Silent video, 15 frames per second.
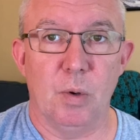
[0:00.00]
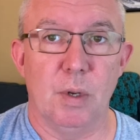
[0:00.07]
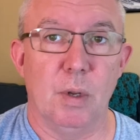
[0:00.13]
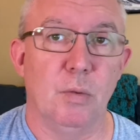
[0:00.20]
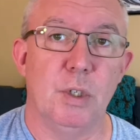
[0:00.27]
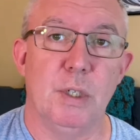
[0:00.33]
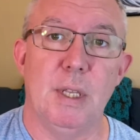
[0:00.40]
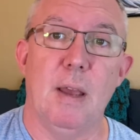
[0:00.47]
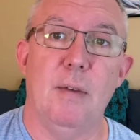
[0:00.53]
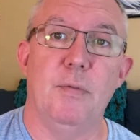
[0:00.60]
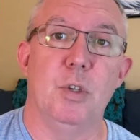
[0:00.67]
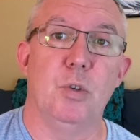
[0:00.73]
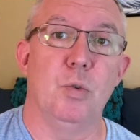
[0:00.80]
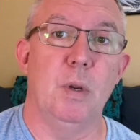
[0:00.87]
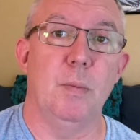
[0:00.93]
don't just have
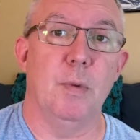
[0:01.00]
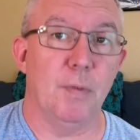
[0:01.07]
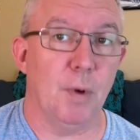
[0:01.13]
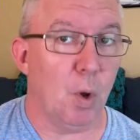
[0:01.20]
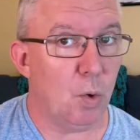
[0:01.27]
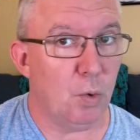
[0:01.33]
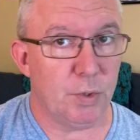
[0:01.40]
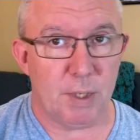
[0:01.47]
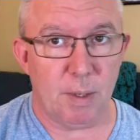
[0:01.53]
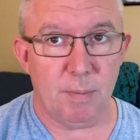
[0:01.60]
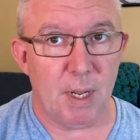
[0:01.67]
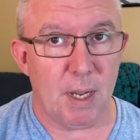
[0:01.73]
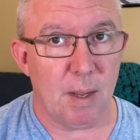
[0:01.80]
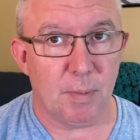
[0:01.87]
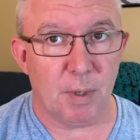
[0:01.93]
the dream of, oh,
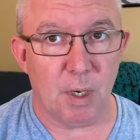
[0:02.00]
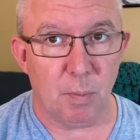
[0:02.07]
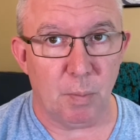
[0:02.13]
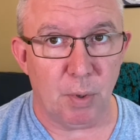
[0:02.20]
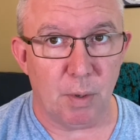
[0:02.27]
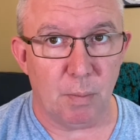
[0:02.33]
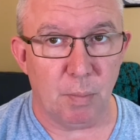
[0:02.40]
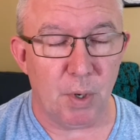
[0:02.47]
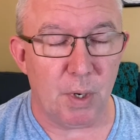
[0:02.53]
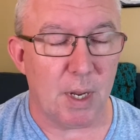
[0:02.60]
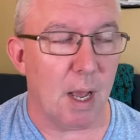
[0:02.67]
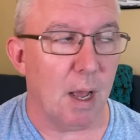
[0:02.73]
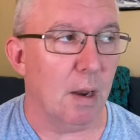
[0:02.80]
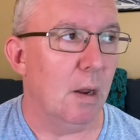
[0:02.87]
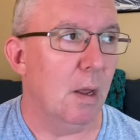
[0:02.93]
someday I'm going to put a book
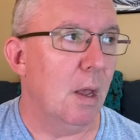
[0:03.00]
out.